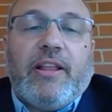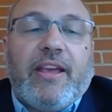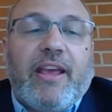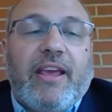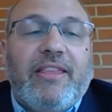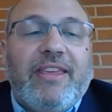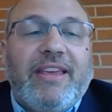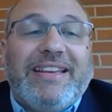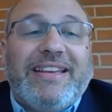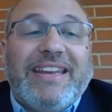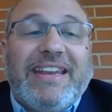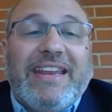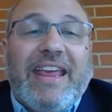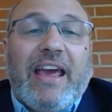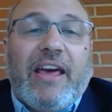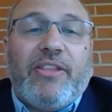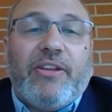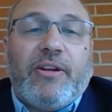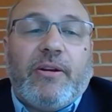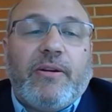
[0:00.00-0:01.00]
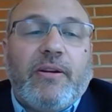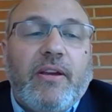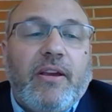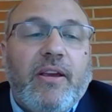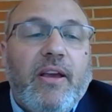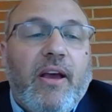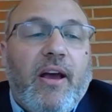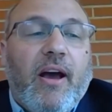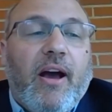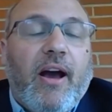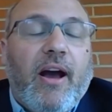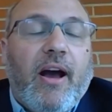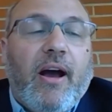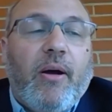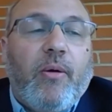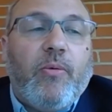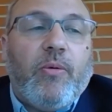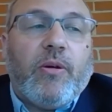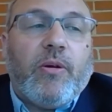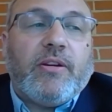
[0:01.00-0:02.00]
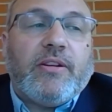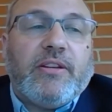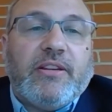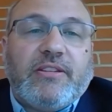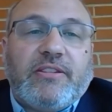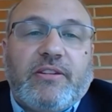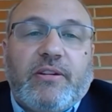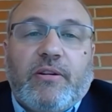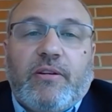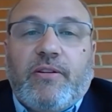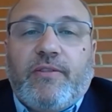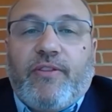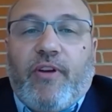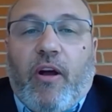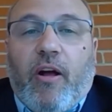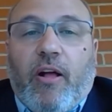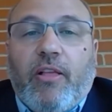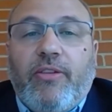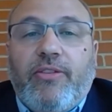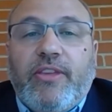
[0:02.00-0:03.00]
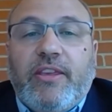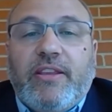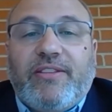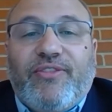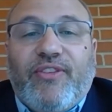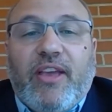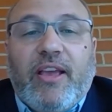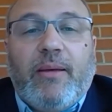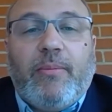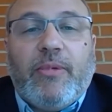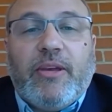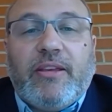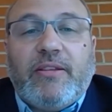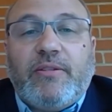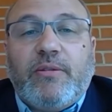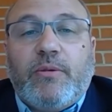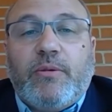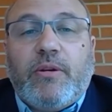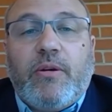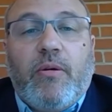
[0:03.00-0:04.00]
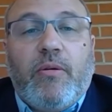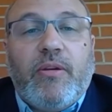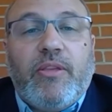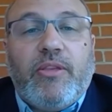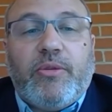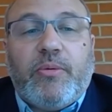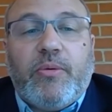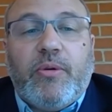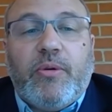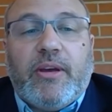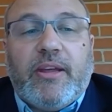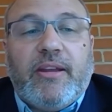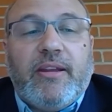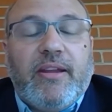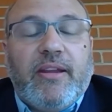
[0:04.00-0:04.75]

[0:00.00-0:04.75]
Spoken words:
together work to serve all of these families who are going through it.